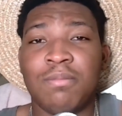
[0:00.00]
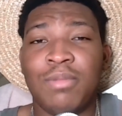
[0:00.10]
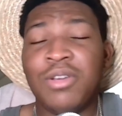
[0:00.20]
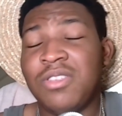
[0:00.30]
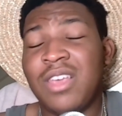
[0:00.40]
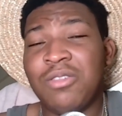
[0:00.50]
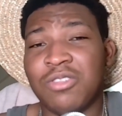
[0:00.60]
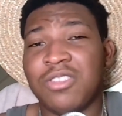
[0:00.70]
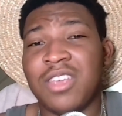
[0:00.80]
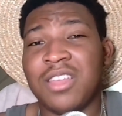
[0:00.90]
Personally, I was
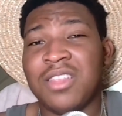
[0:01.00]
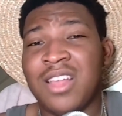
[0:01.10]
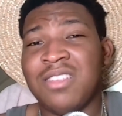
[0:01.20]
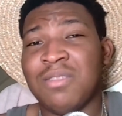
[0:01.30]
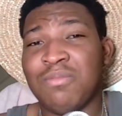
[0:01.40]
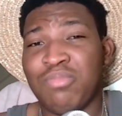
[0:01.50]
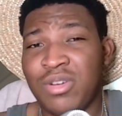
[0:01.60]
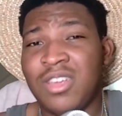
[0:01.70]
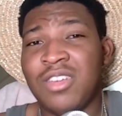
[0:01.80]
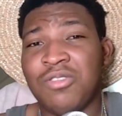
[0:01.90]
just like, that's some
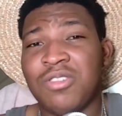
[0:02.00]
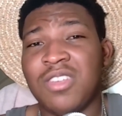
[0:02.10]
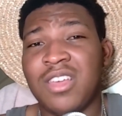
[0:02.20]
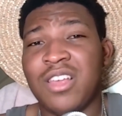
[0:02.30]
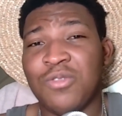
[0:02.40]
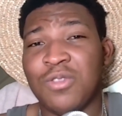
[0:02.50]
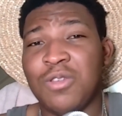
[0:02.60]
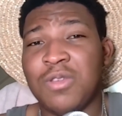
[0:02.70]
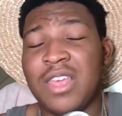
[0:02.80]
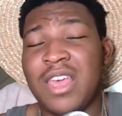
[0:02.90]
pretty interesting eyes for
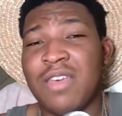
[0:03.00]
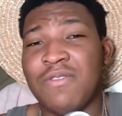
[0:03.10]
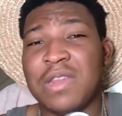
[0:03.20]
Loki to have,